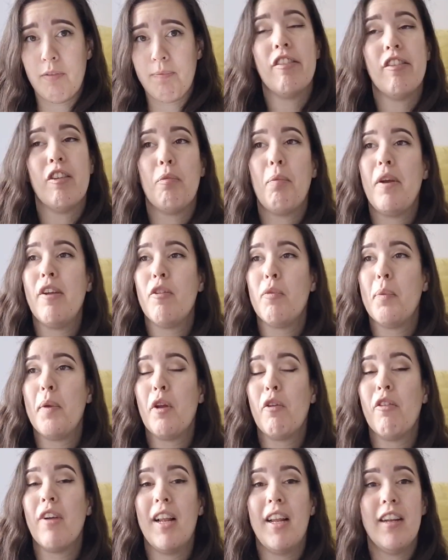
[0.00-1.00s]
This is supposed to be a
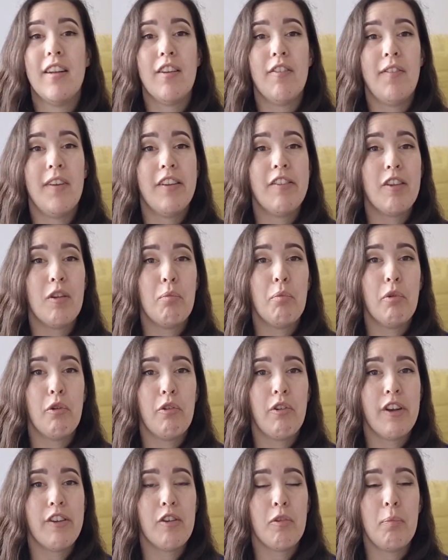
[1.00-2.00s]
relatively simple
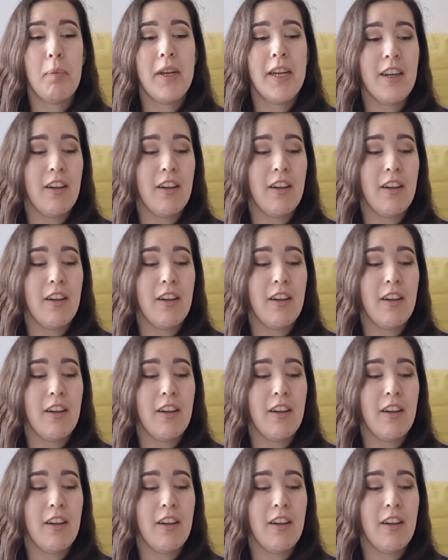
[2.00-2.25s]
recipe.